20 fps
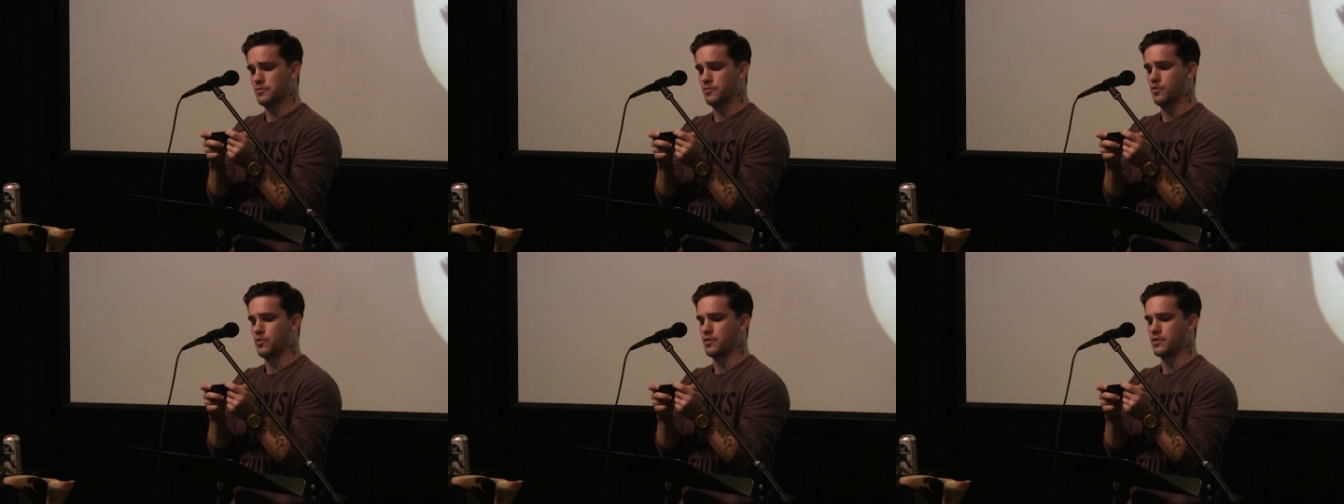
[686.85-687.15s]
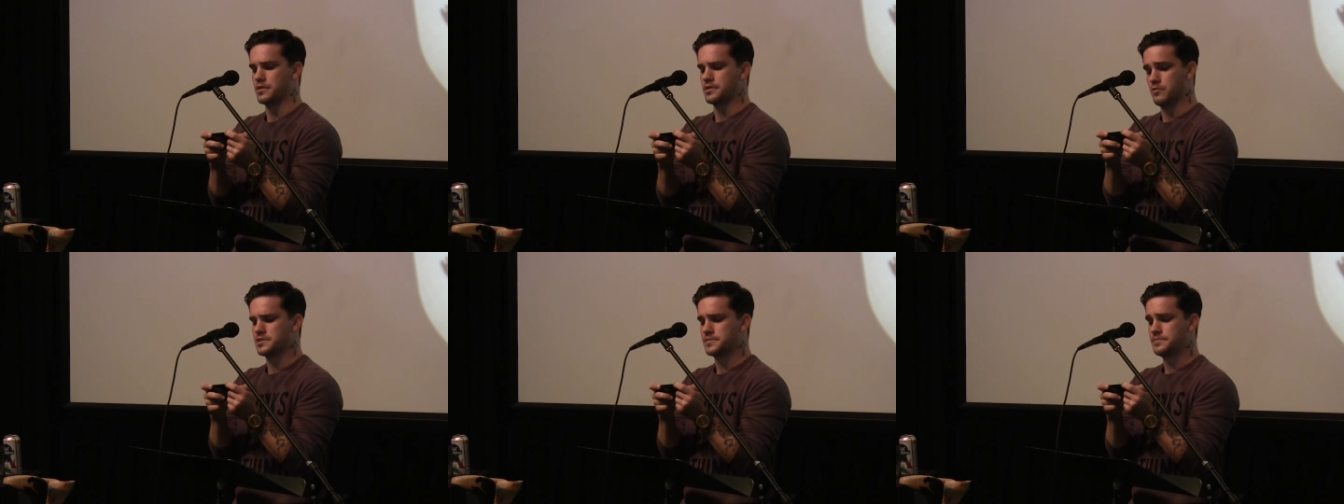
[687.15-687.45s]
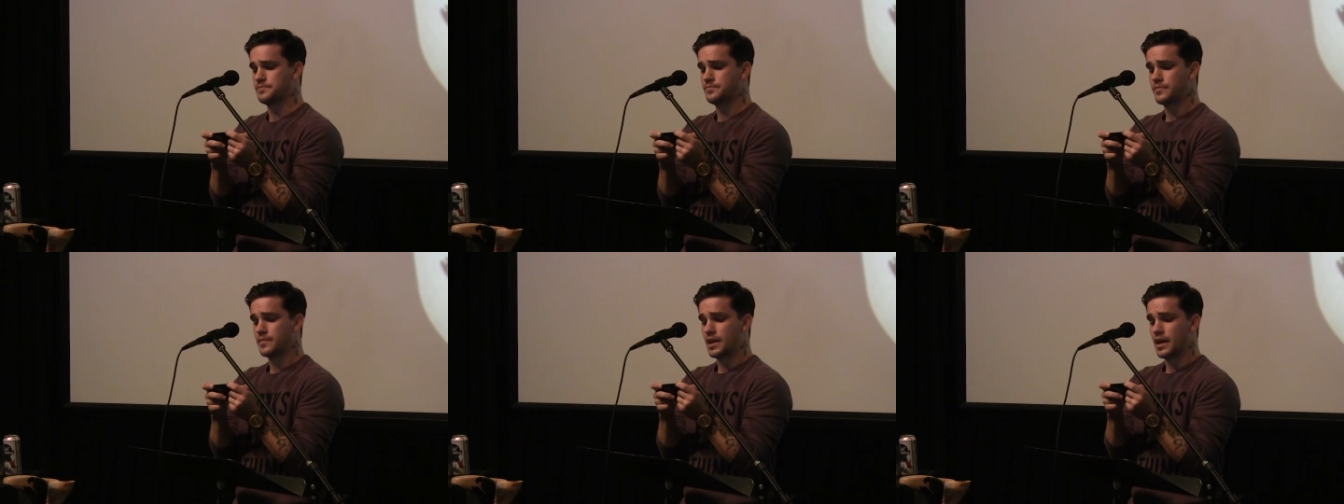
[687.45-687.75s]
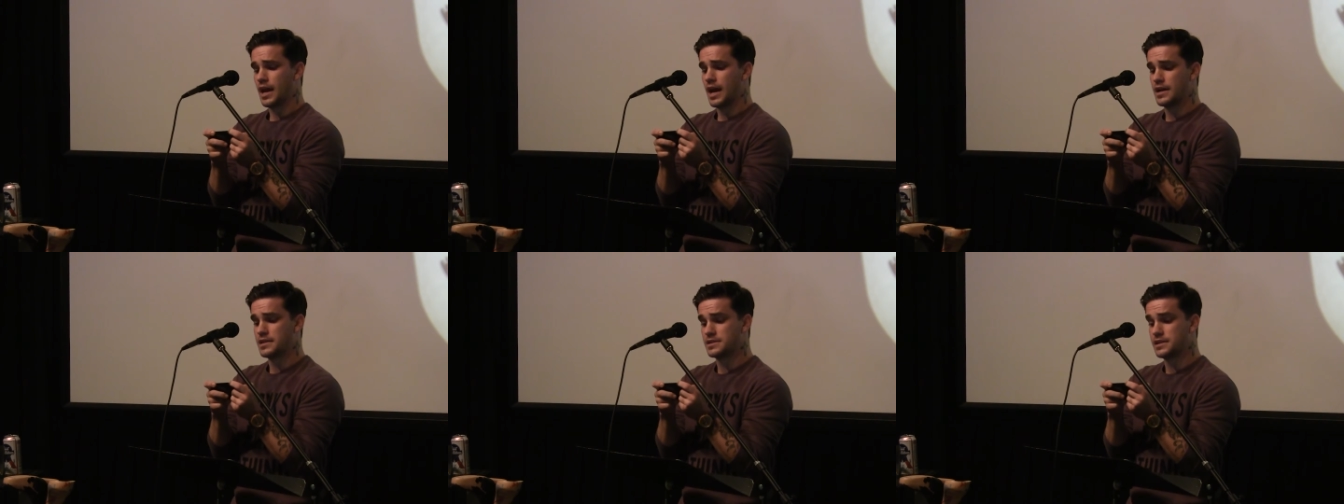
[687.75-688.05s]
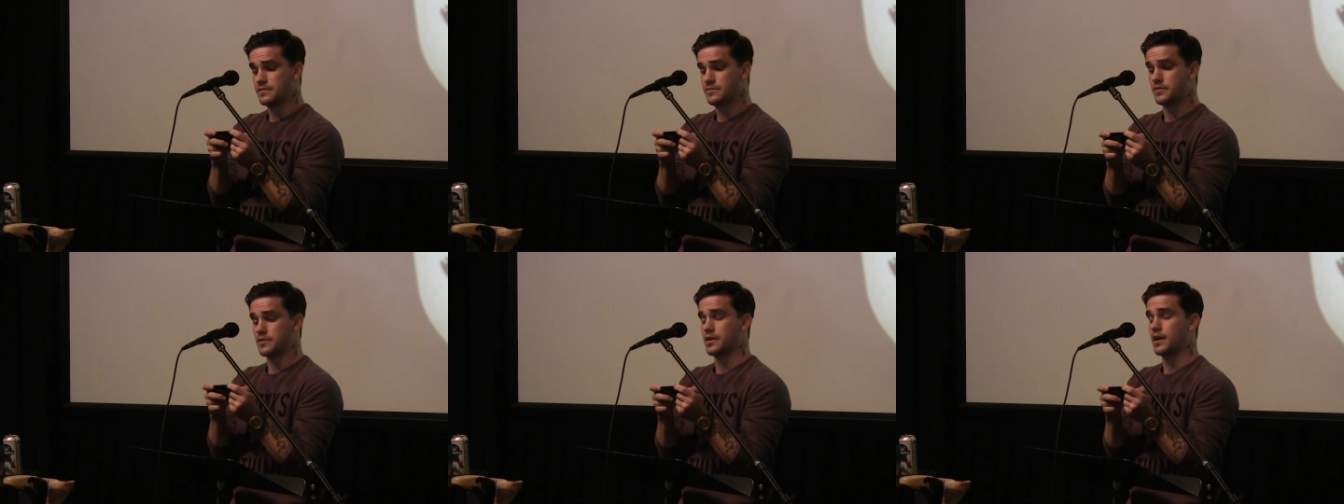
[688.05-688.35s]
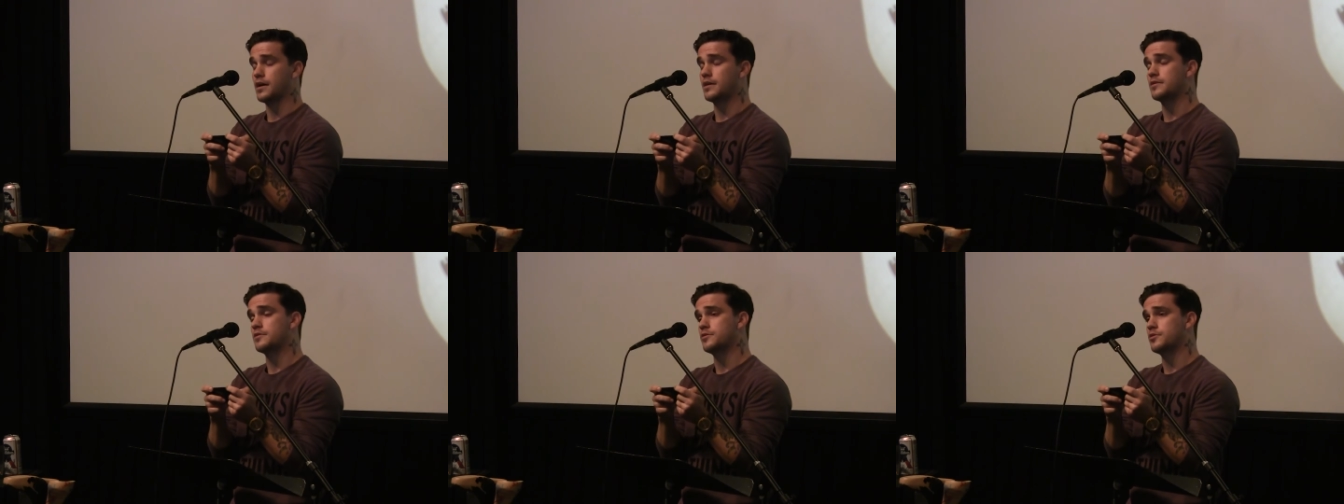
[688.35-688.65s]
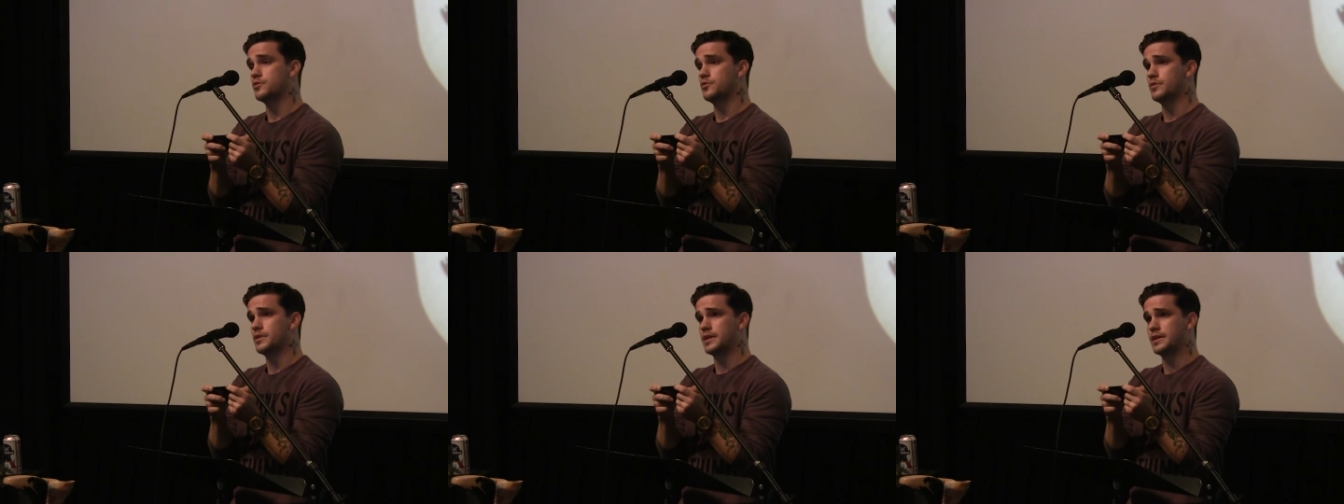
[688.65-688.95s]
awards. Has he forgotten
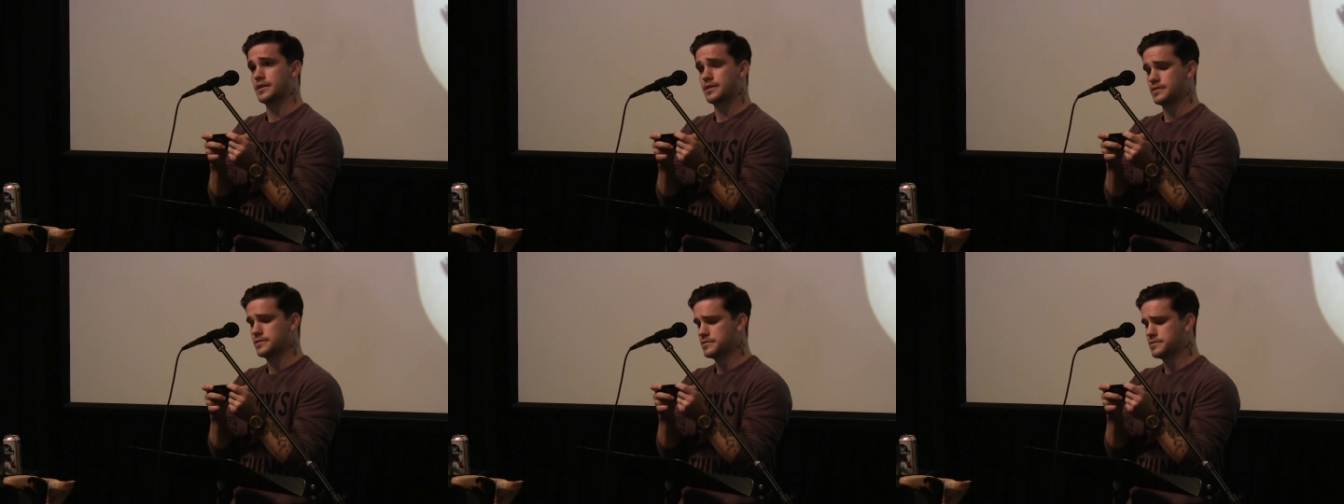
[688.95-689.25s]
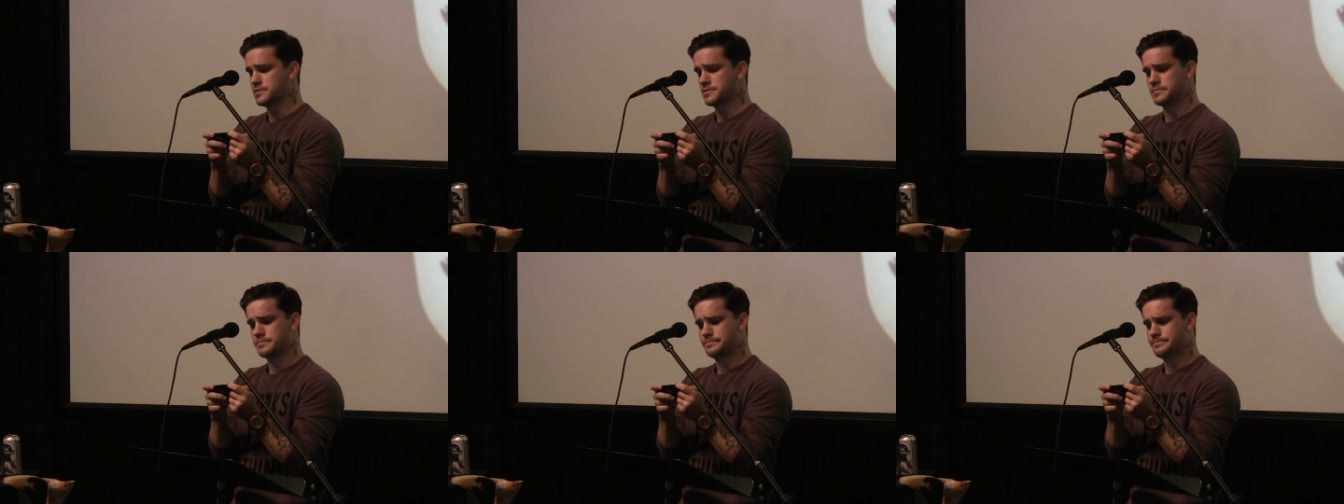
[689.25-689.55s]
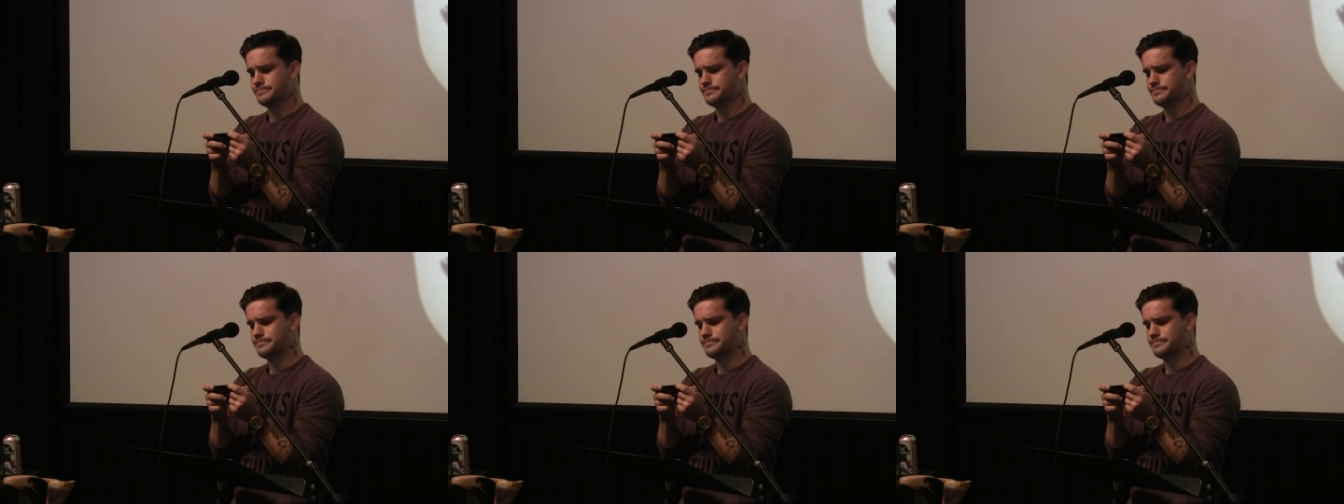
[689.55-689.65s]
who he is?